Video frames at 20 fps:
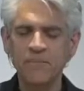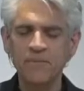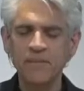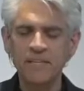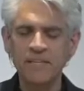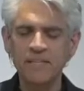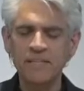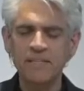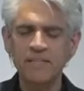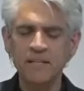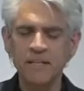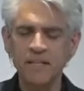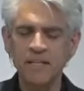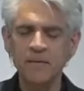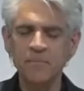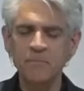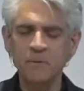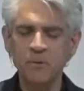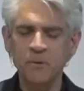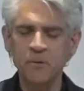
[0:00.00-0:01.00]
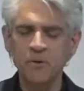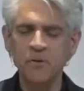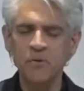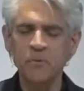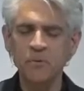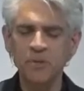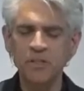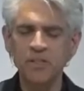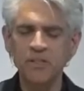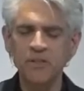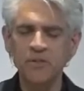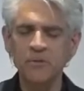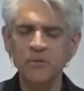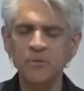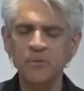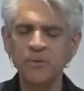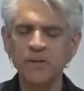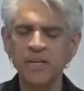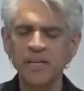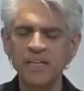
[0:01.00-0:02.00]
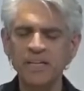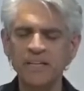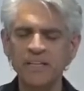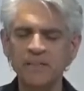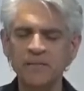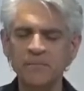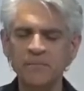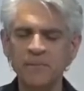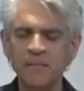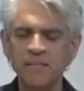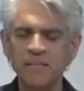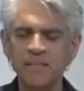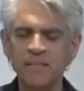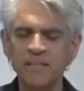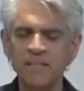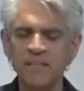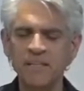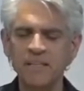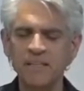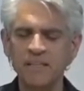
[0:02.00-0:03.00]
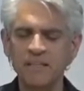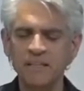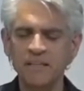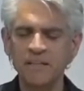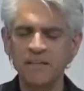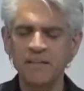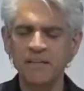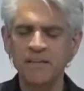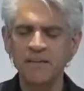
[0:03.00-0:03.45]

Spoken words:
From this sleep, Lord, will you wake me?